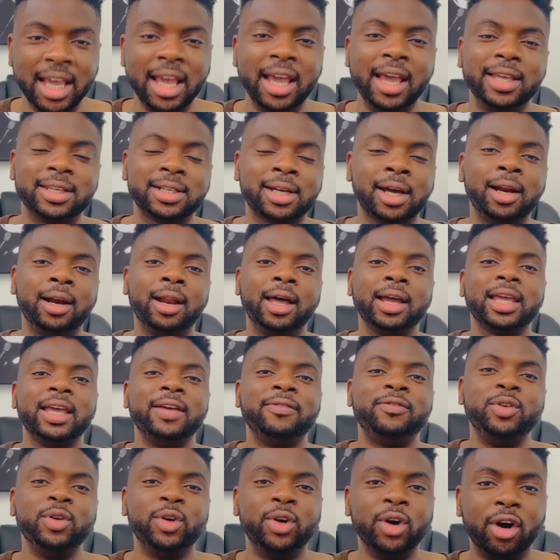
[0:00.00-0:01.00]
It's kind of like
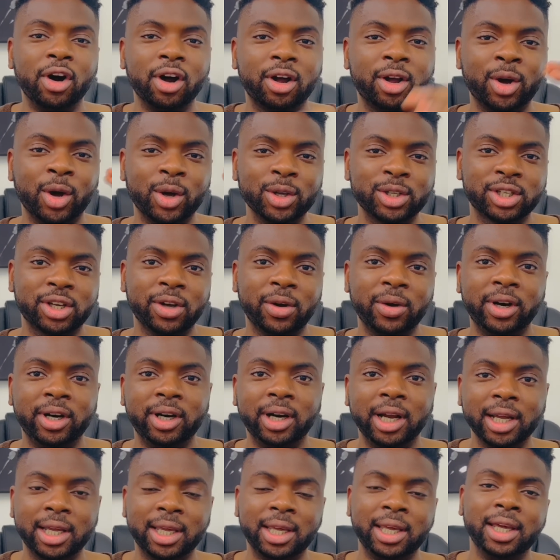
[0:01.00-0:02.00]
if you got a Costco and an
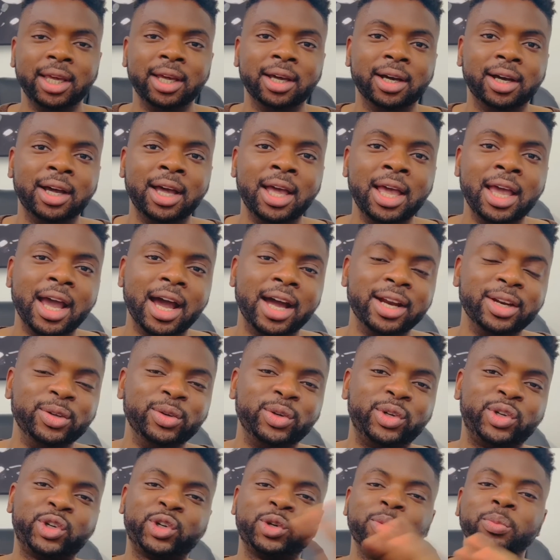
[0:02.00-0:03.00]
IKEA and you
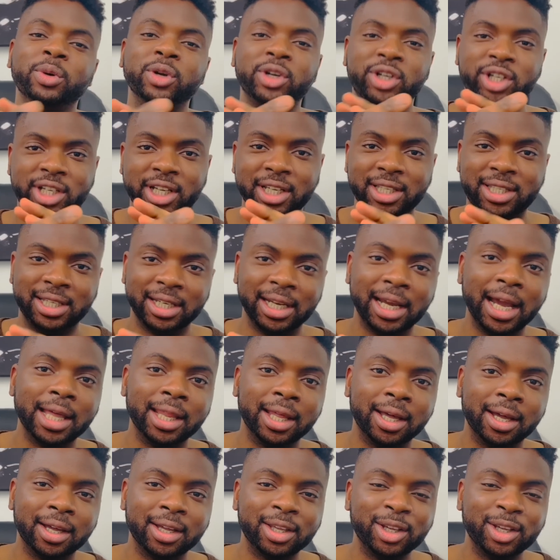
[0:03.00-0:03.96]
smushed it together,